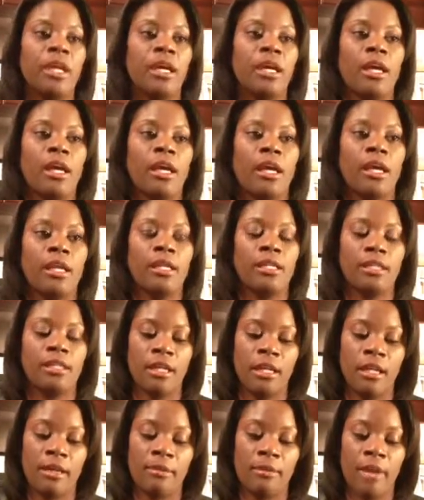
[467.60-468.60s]
And
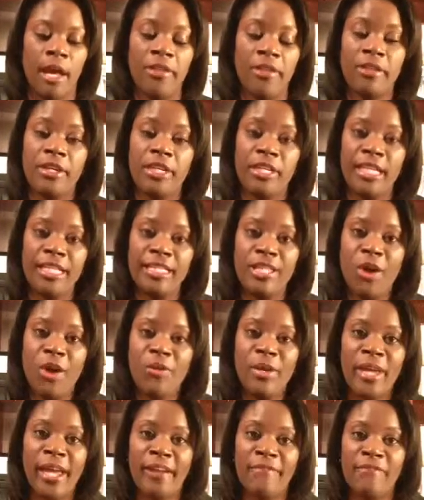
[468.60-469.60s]
I think that's all
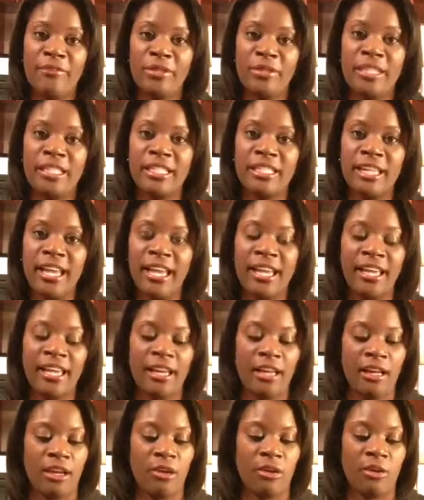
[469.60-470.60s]
we have for today.
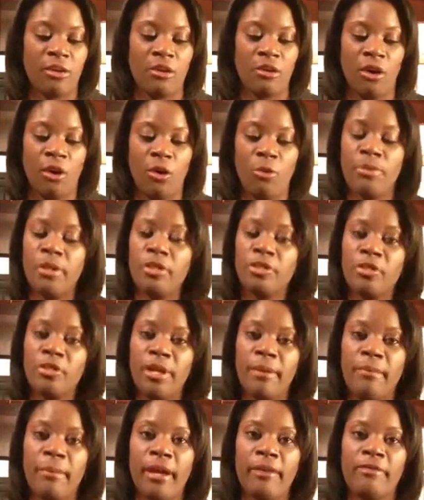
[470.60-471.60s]
I hope that you
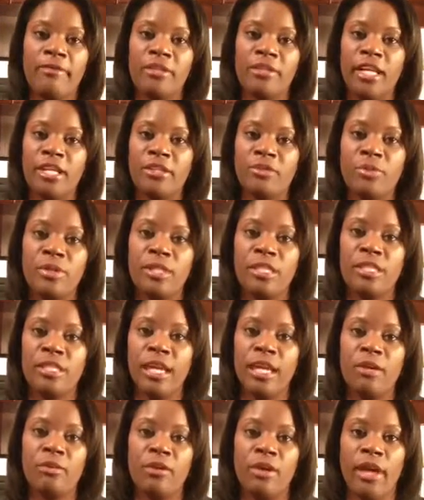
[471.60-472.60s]
come back for next
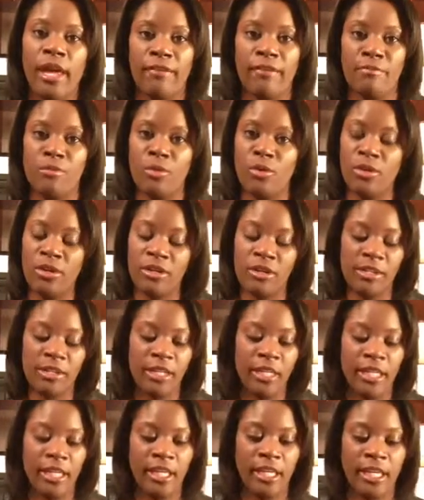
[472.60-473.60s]
Wednesday. We'll have more
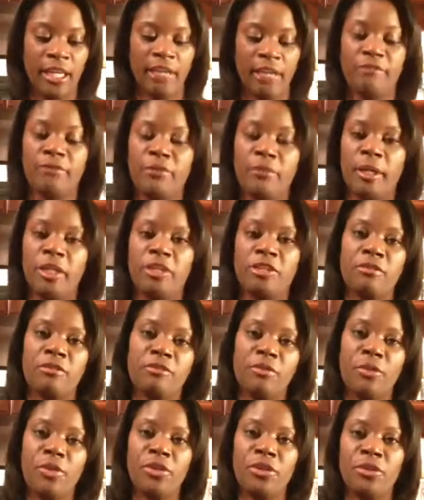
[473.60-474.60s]
information
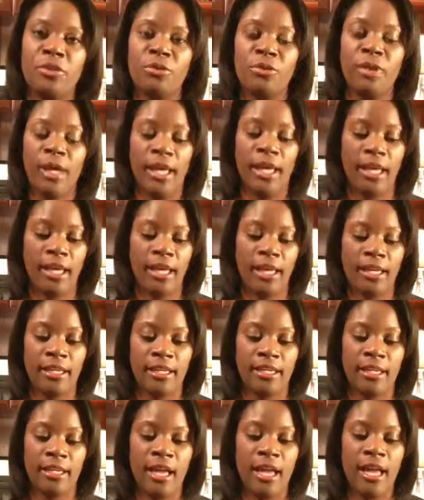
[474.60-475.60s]
for you.
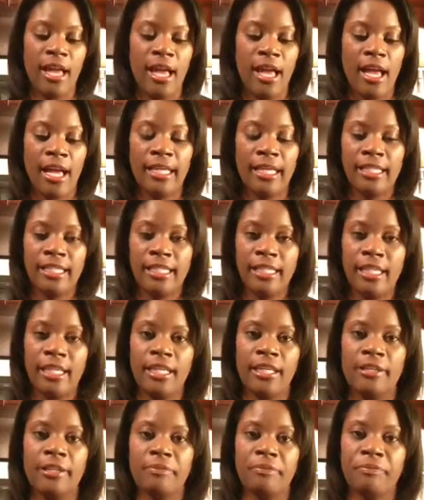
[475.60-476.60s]
And
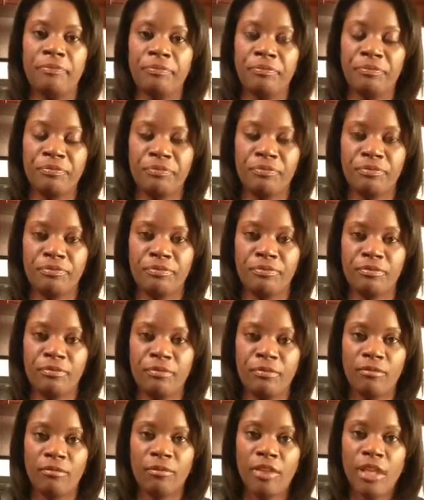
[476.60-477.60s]
again,
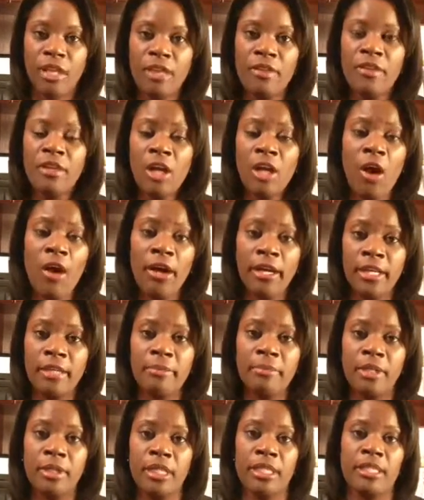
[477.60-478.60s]
our
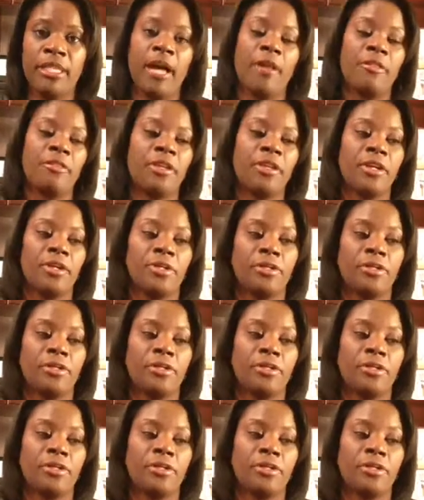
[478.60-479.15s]
ebook is out there.